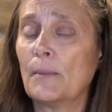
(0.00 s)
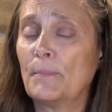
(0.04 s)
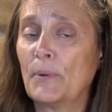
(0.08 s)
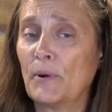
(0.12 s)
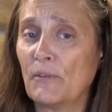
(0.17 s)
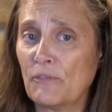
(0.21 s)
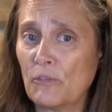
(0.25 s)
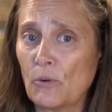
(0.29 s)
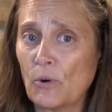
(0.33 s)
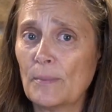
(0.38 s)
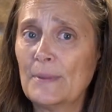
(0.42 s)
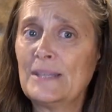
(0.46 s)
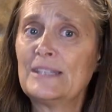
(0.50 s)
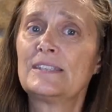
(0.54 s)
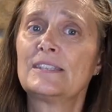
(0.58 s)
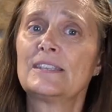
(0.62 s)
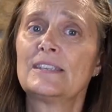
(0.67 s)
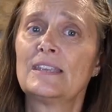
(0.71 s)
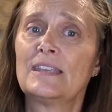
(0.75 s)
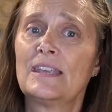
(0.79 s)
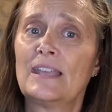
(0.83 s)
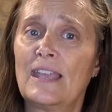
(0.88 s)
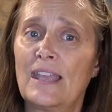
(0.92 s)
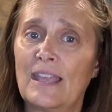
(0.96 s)

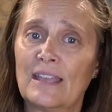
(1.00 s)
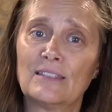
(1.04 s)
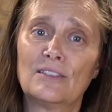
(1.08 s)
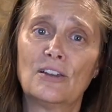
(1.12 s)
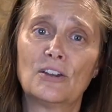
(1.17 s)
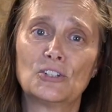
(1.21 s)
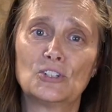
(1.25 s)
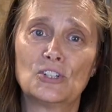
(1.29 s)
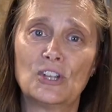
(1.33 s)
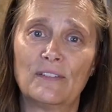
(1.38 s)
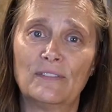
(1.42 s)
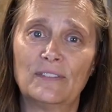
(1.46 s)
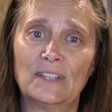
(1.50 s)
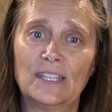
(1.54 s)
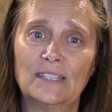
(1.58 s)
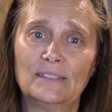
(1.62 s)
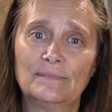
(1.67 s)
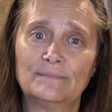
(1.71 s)
performance and longevity.